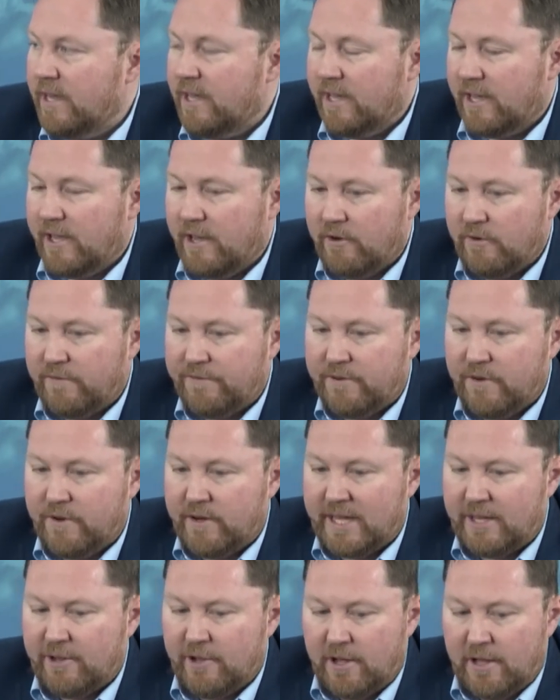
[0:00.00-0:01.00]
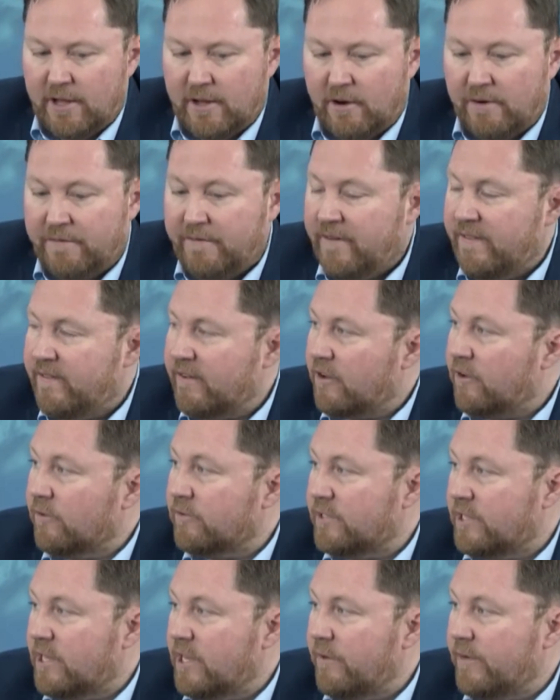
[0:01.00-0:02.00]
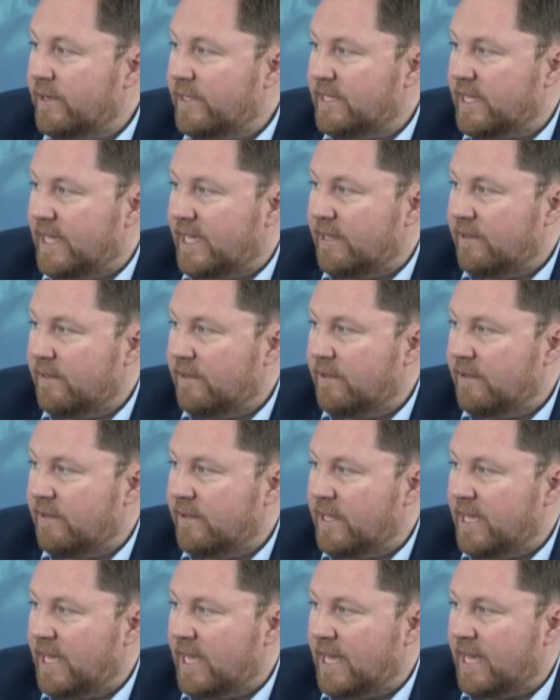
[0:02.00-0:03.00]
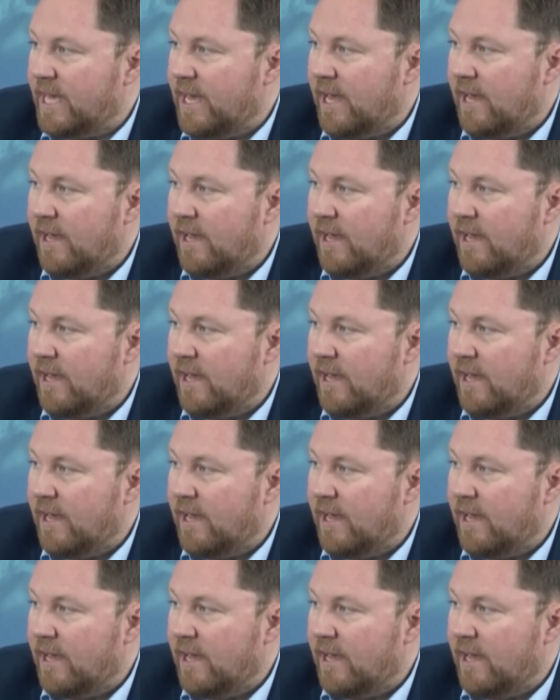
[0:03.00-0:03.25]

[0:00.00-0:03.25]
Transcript: can often offer the continuity that the